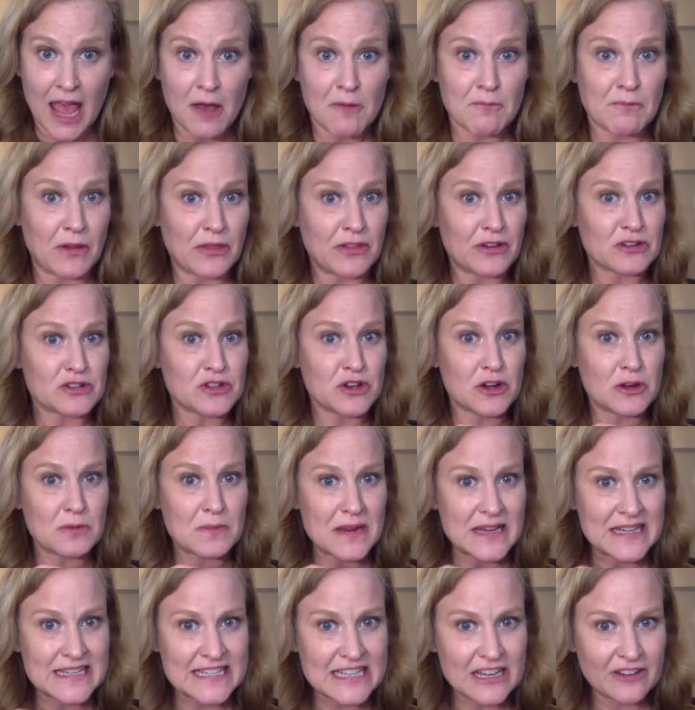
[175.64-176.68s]
But there's going to
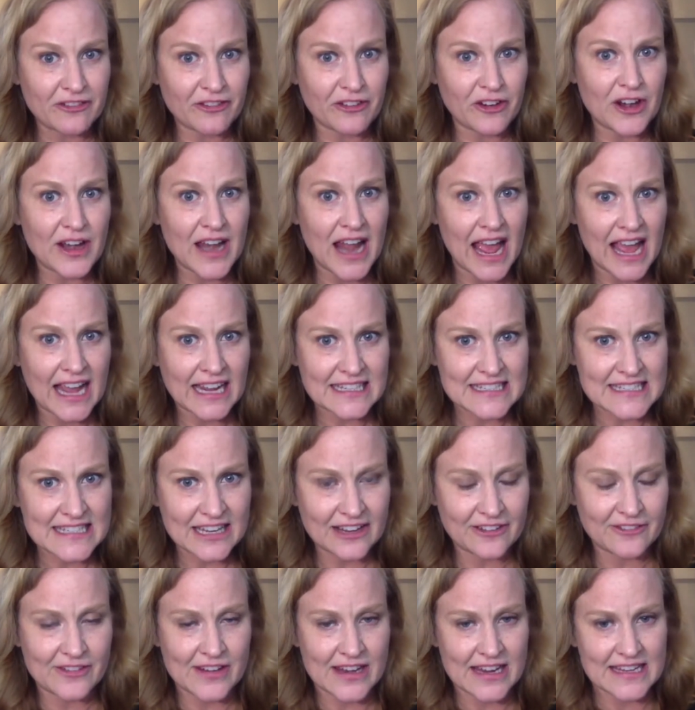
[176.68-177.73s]
be different
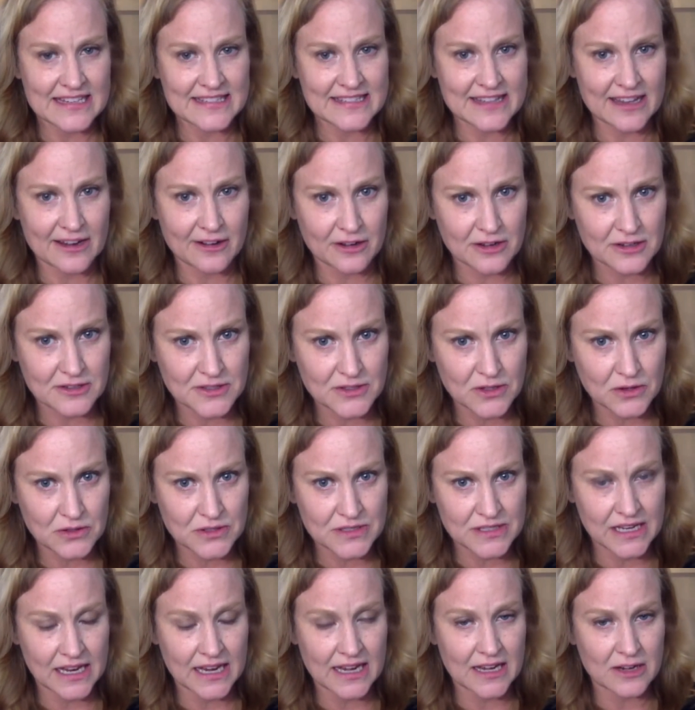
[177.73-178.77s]
activities that are
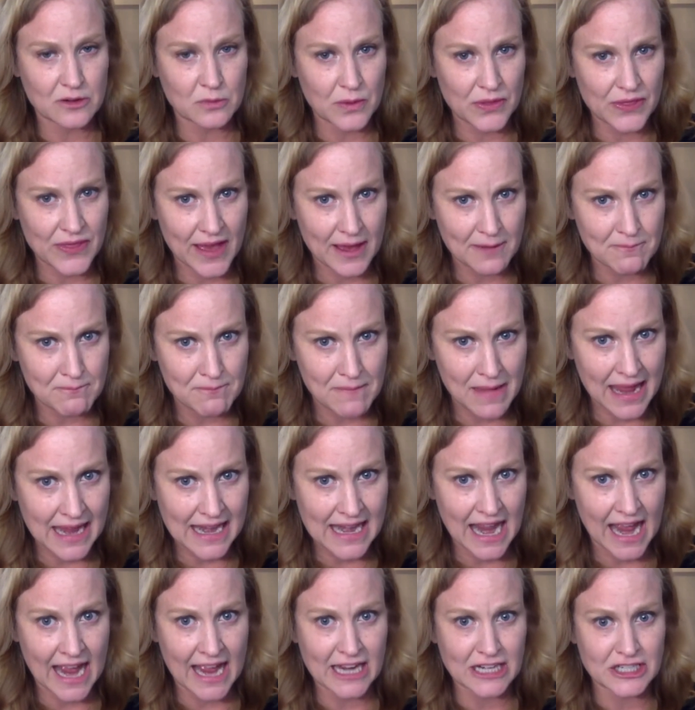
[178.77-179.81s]
associated with that main
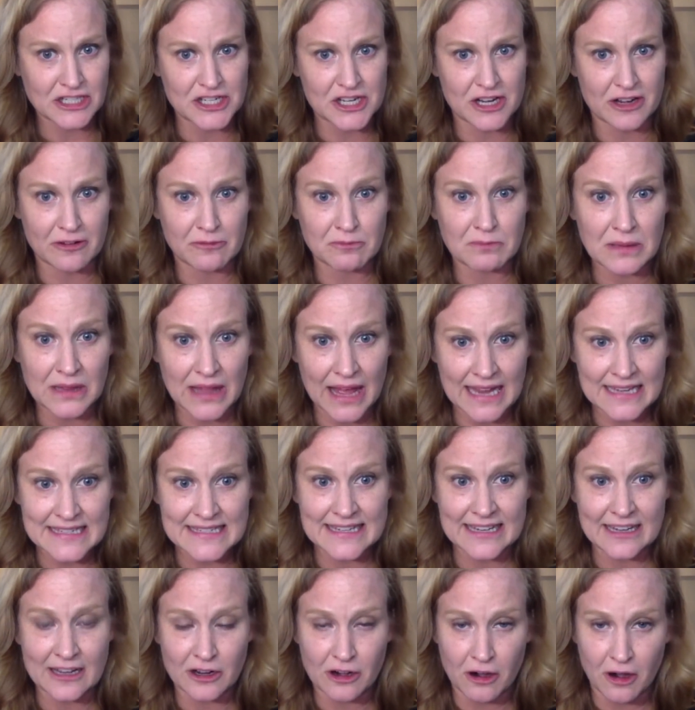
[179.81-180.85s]
action of
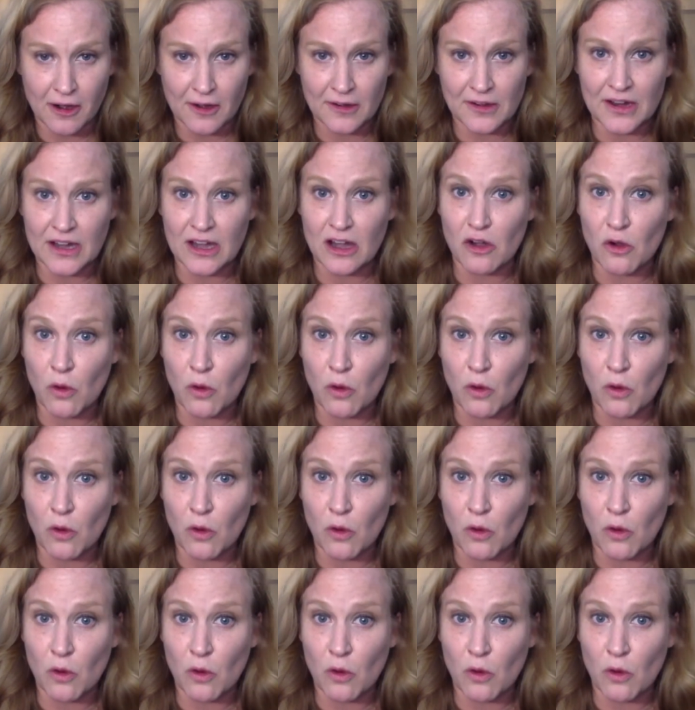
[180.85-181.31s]
planting a garden in